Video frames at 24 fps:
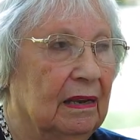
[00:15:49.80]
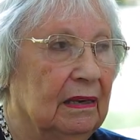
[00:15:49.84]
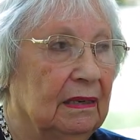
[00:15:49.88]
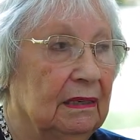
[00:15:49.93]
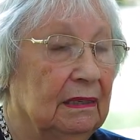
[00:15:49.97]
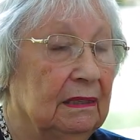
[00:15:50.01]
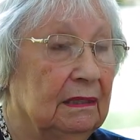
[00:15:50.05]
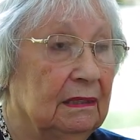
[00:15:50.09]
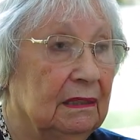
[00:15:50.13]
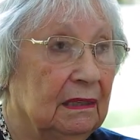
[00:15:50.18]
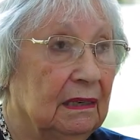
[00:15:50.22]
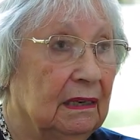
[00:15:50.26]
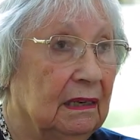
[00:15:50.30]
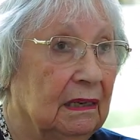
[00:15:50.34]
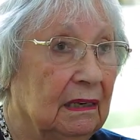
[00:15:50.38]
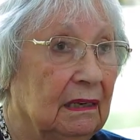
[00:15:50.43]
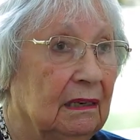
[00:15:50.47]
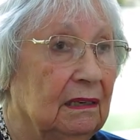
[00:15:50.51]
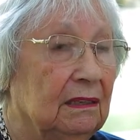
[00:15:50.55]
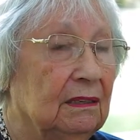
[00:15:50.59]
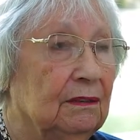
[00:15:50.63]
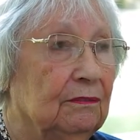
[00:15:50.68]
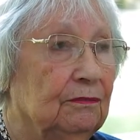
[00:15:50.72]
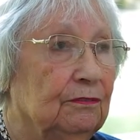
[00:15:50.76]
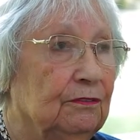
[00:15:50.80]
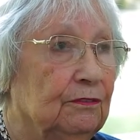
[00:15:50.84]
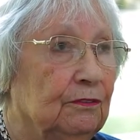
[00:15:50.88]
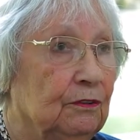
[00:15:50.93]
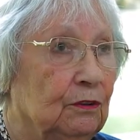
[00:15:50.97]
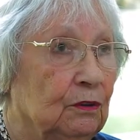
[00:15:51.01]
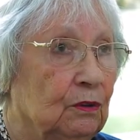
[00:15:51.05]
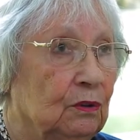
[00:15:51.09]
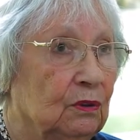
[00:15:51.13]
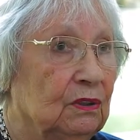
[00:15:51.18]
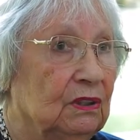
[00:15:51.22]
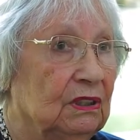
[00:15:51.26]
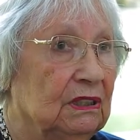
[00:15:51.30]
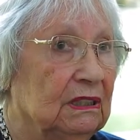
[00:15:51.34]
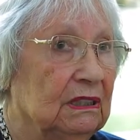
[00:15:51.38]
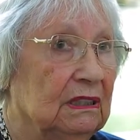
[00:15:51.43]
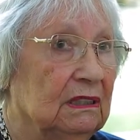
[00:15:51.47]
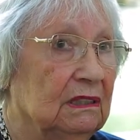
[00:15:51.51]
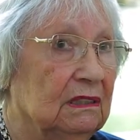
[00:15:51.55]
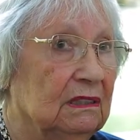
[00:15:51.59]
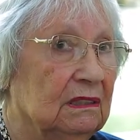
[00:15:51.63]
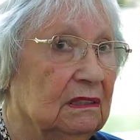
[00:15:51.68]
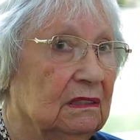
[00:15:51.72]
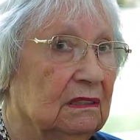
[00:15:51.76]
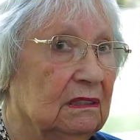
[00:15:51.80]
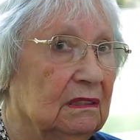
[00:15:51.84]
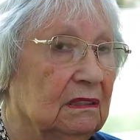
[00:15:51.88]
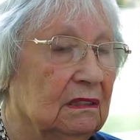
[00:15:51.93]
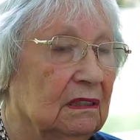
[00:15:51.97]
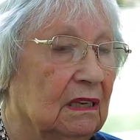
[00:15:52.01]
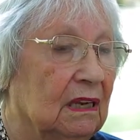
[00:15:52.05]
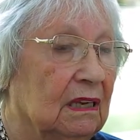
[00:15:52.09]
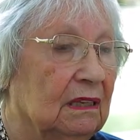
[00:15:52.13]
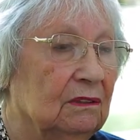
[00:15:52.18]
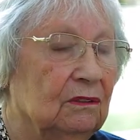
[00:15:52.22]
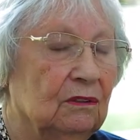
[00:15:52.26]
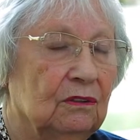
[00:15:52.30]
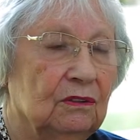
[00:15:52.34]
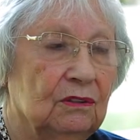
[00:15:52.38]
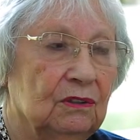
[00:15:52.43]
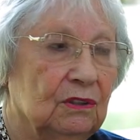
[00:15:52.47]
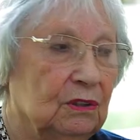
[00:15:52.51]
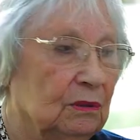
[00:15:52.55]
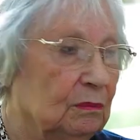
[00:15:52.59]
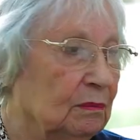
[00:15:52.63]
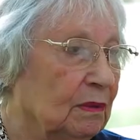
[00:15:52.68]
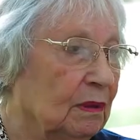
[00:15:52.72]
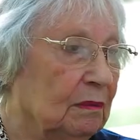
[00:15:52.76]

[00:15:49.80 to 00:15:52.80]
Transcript: In the early 40s, I can't